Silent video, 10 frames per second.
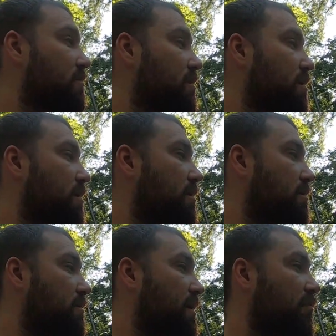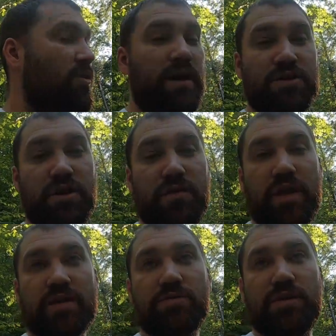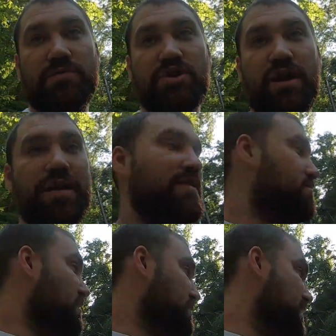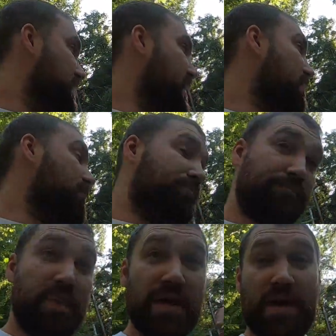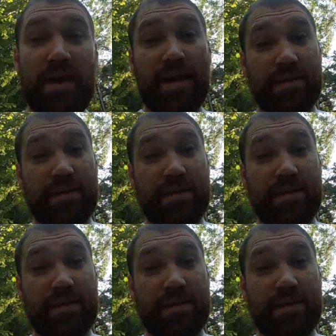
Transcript: And yeah, we'll catch you on the next one. I'm trying to get the Mustang out and